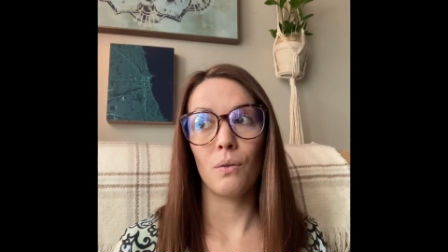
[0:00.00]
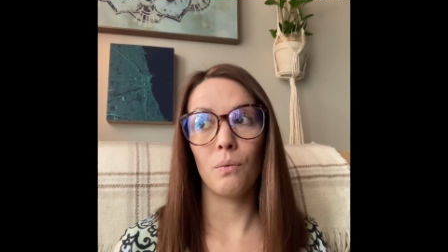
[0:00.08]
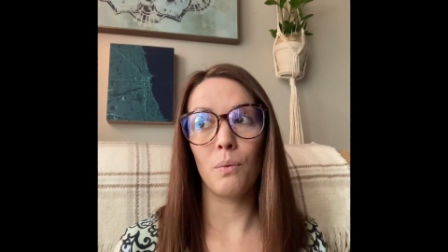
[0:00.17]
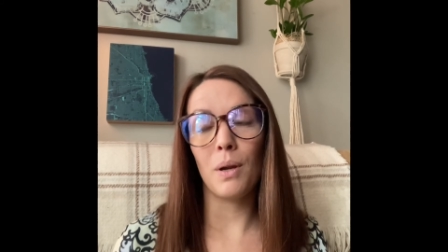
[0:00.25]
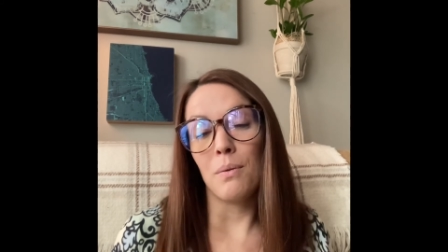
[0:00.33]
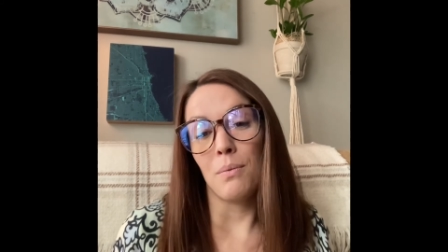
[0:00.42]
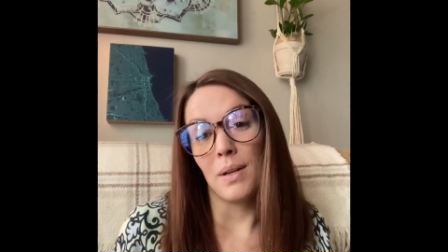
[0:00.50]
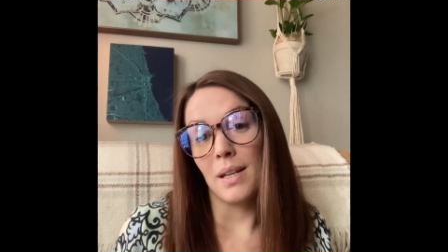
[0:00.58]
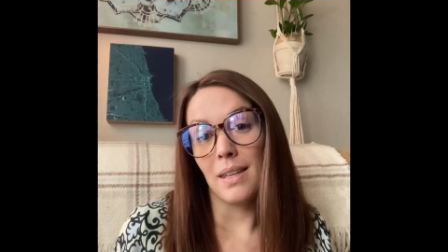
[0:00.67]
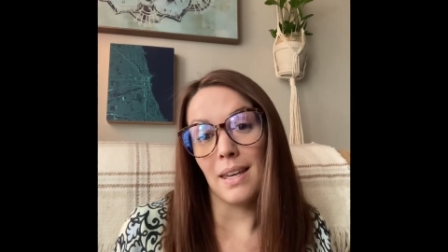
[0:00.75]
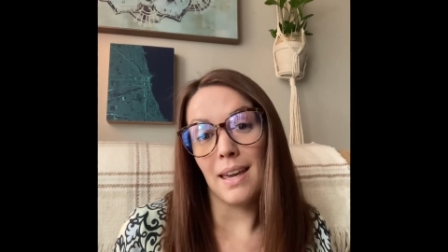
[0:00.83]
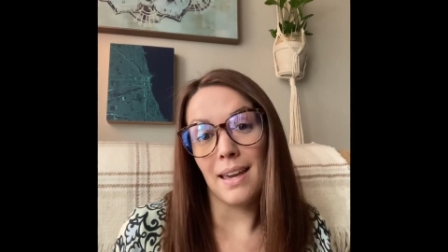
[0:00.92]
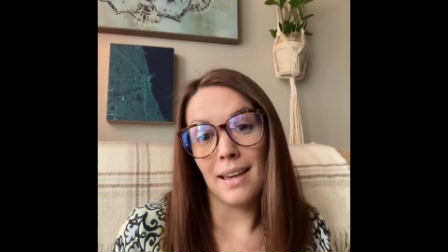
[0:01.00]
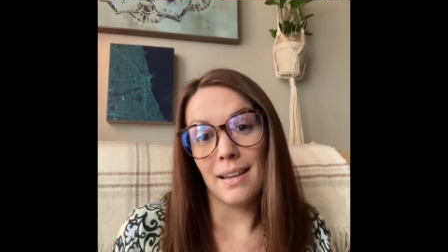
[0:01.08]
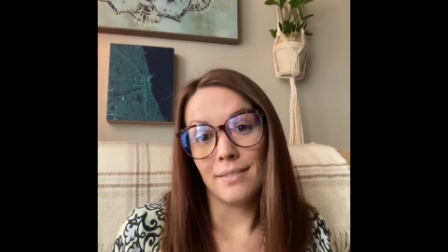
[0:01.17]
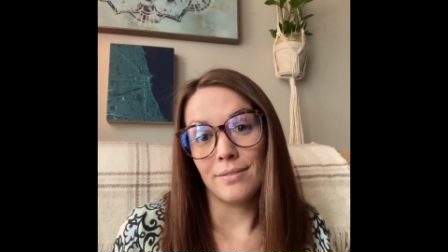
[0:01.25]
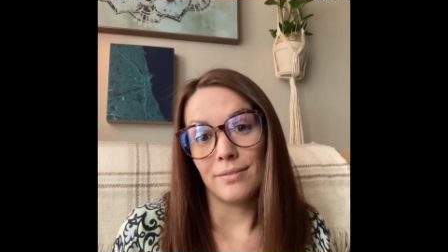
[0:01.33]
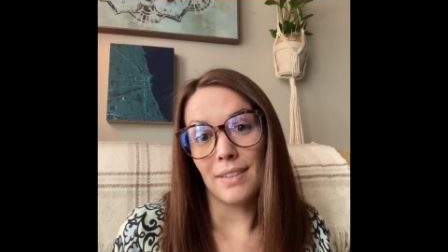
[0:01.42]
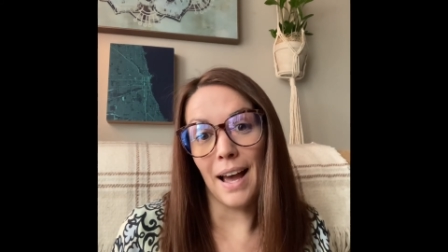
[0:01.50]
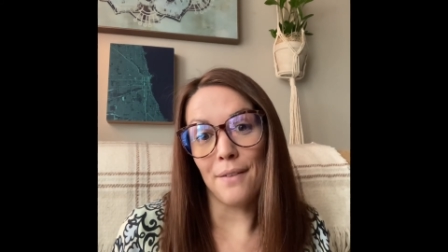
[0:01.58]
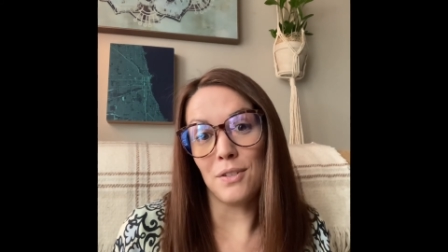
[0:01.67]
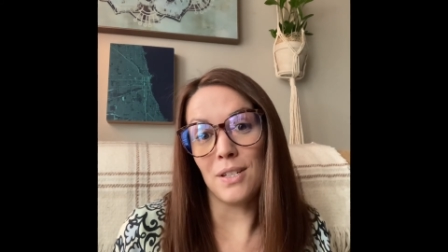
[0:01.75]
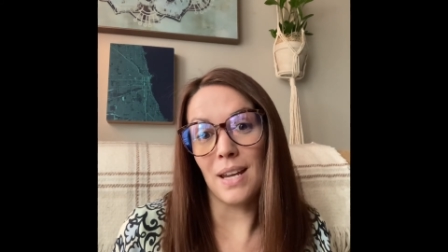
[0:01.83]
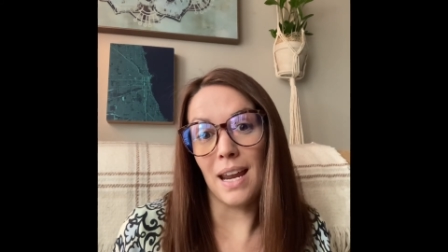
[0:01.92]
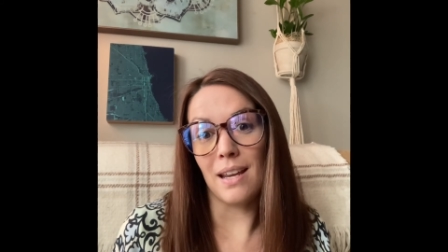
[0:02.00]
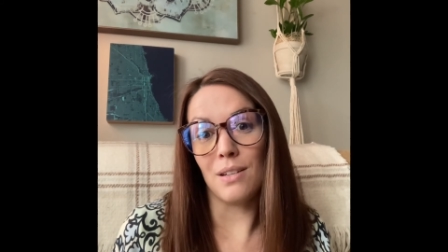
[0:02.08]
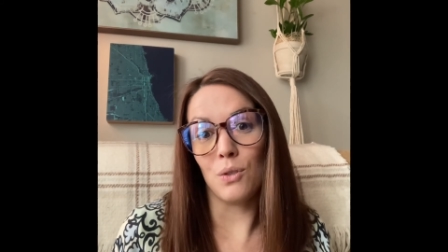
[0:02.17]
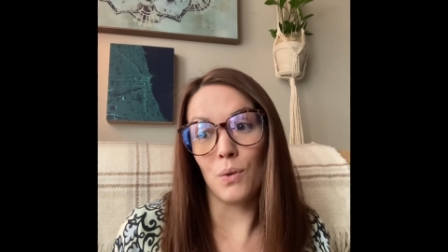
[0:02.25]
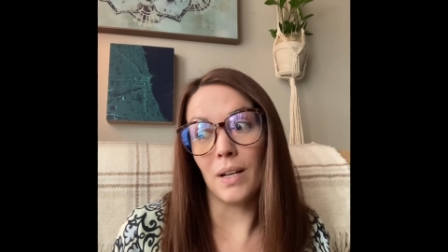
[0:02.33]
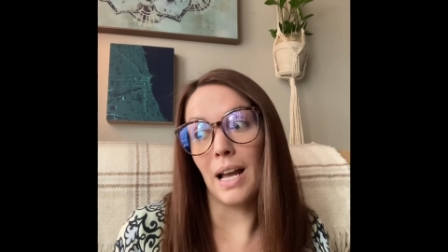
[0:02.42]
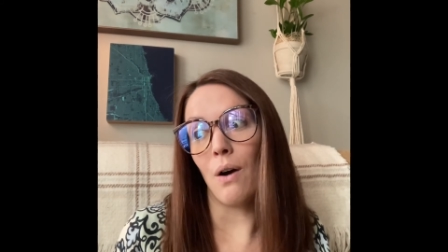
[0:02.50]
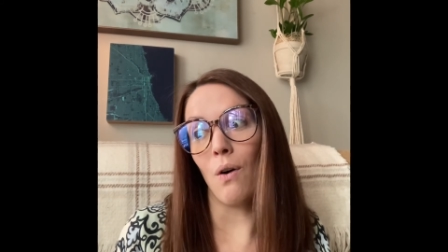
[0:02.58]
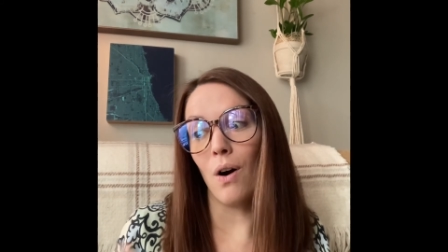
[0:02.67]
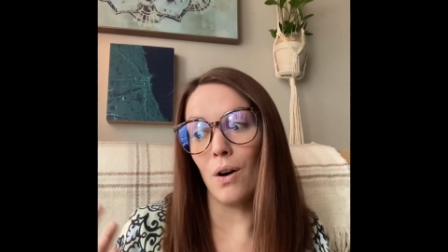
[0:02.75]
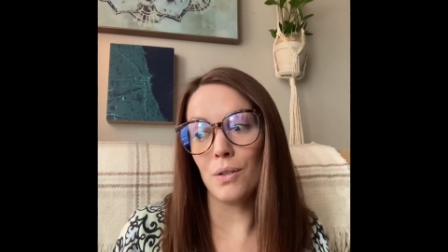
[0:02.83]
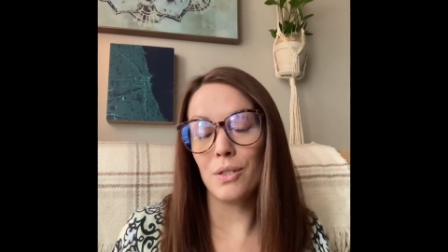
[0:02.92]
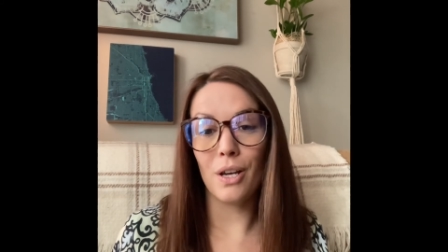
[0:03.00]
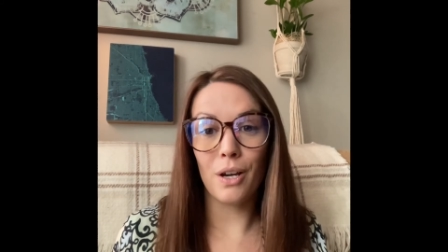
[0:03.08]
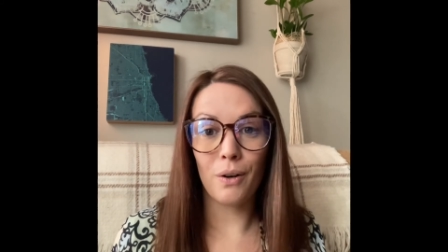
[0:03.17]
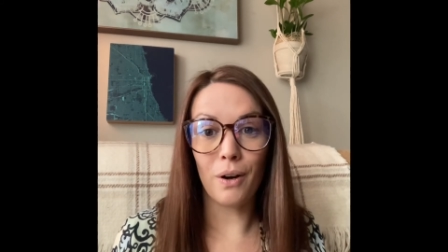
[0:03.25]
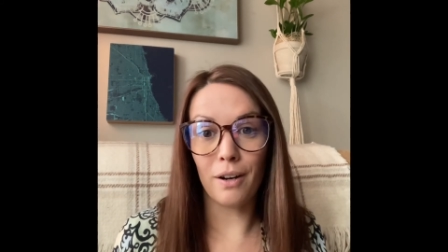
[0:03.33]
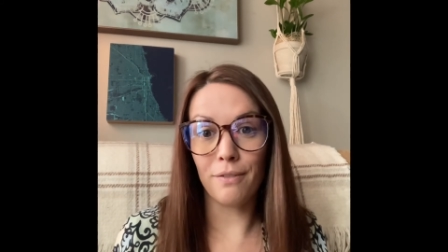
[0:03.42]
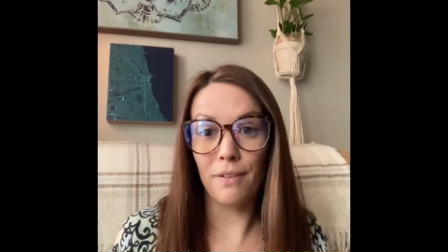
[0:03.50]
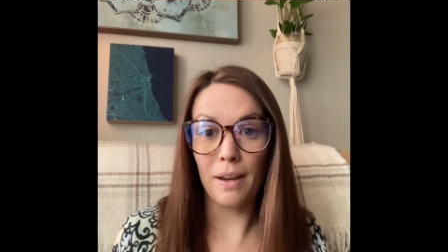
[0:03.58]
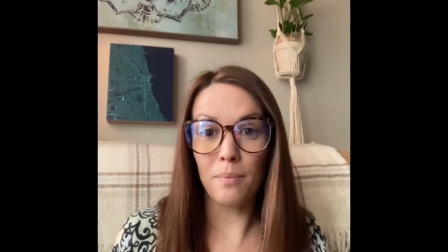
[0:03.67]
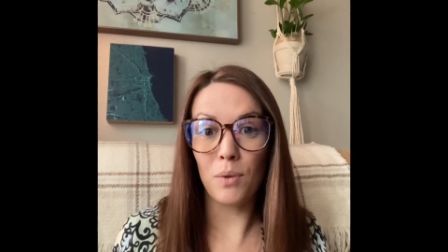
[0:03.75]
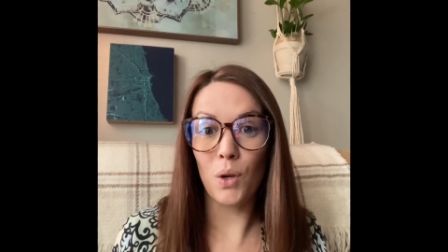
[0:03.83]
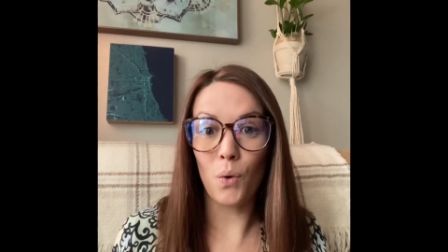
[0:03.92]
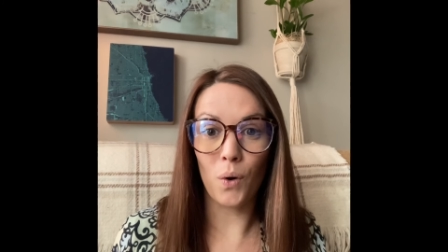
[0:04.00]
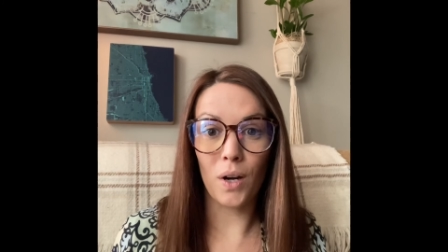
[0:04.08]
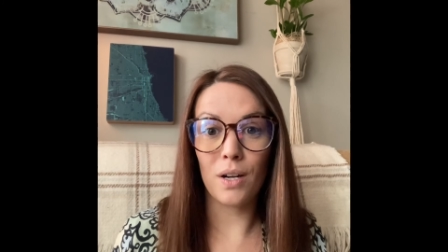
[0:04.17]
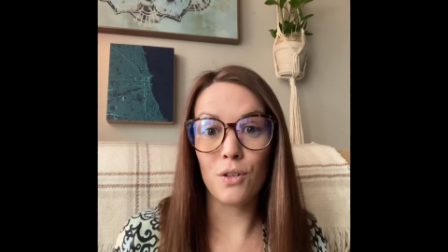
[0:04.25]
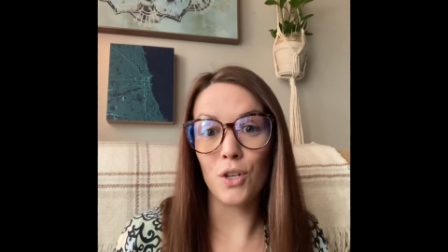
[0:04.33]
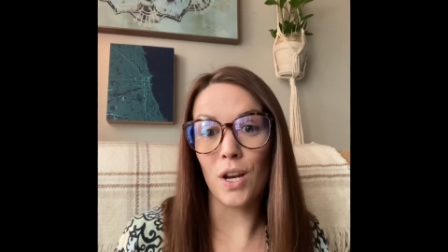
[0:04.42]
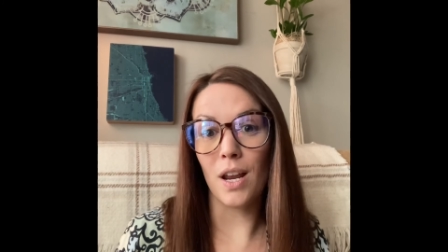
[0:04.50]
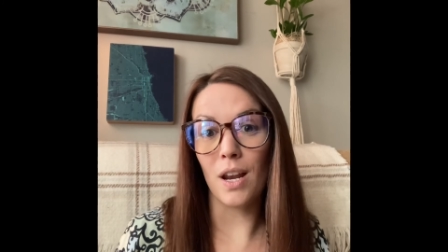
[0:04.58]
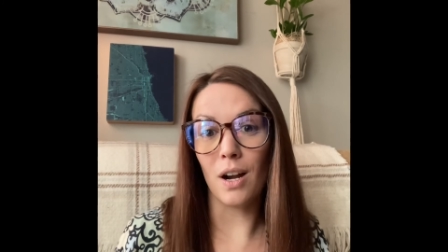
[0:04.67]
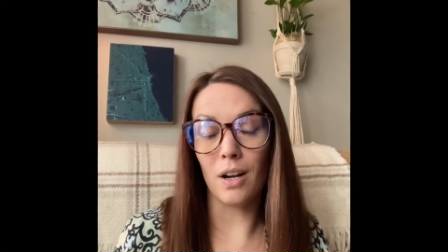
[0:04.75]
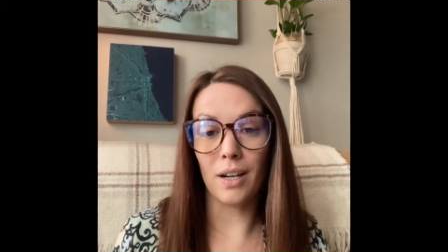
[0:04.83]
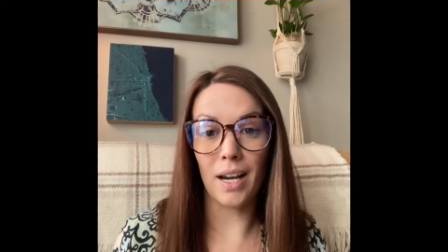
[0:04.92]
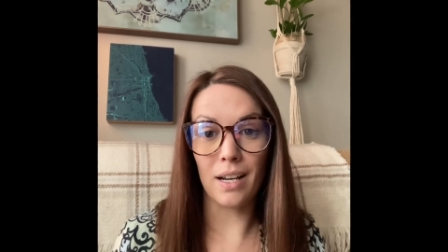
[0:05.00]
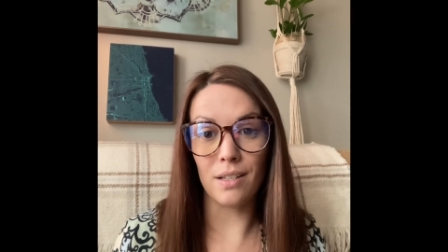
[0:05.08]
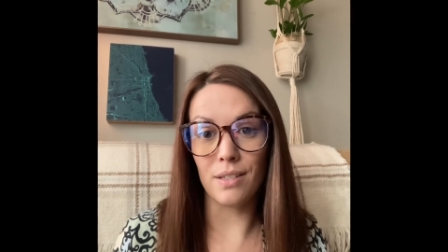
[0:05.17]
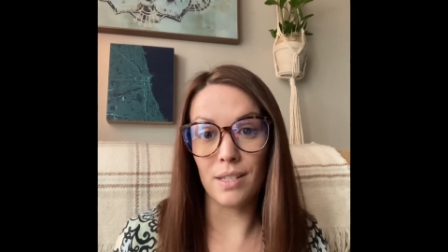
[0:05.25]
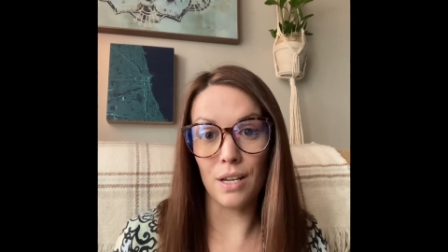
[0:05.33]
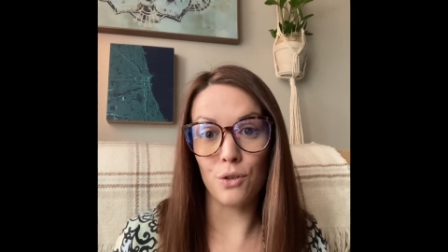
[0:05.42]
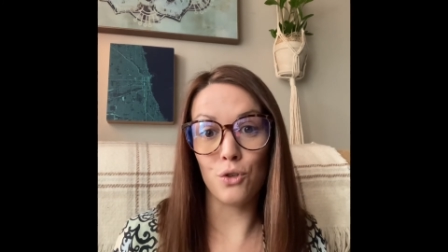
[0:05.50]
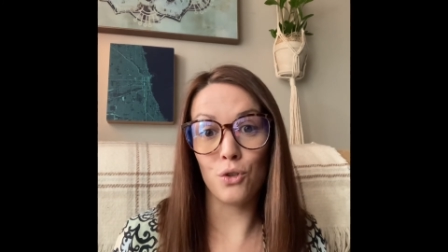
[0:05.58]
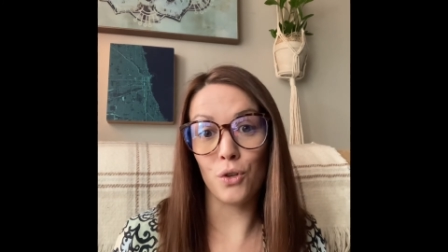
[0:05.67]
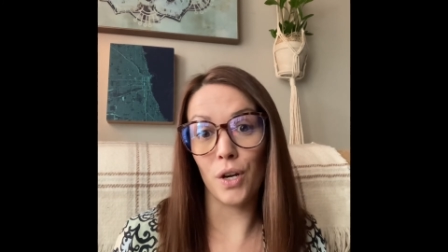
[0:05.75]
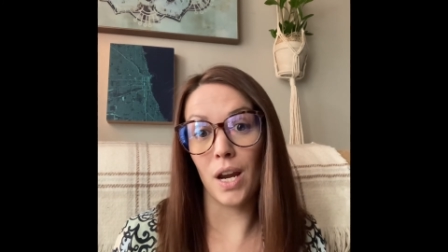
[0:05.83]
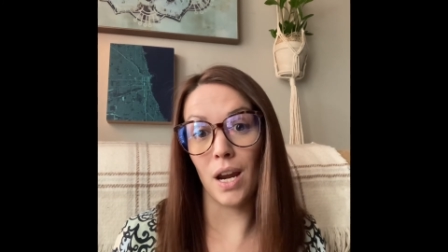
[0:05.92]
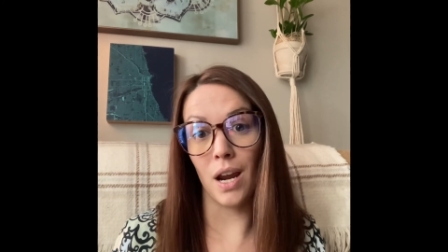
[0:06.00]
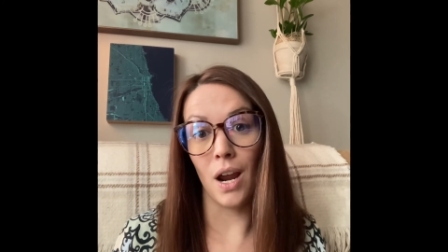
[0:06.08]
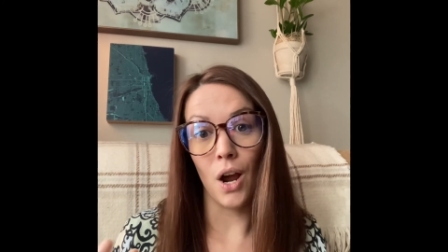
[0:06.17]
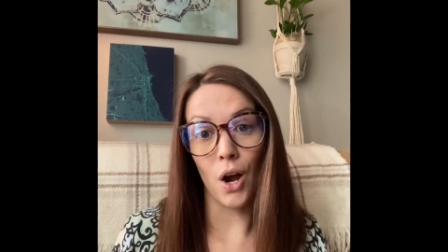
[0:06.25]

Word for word: we really have to take into account also our family origin, our ancestry,